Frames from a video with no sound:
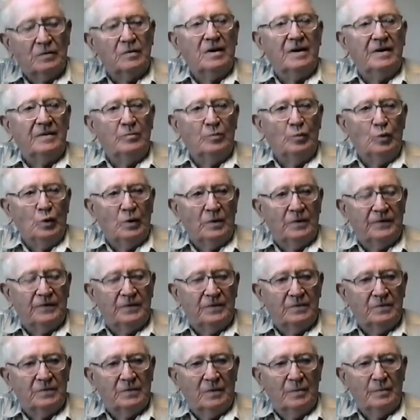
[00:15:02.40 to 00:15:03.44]
Leavenworth,
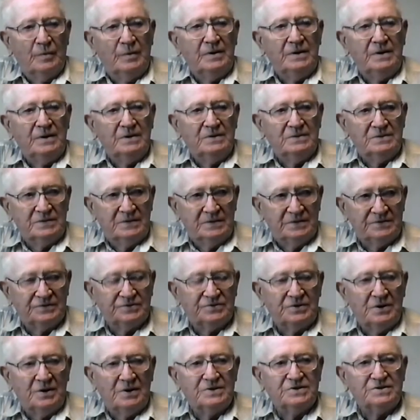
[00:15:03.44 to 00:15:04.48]
where we
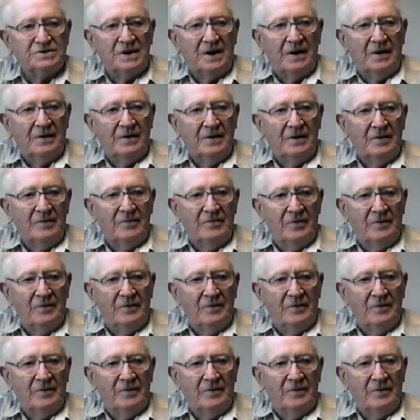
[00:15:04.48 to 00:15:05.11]
discharged out of.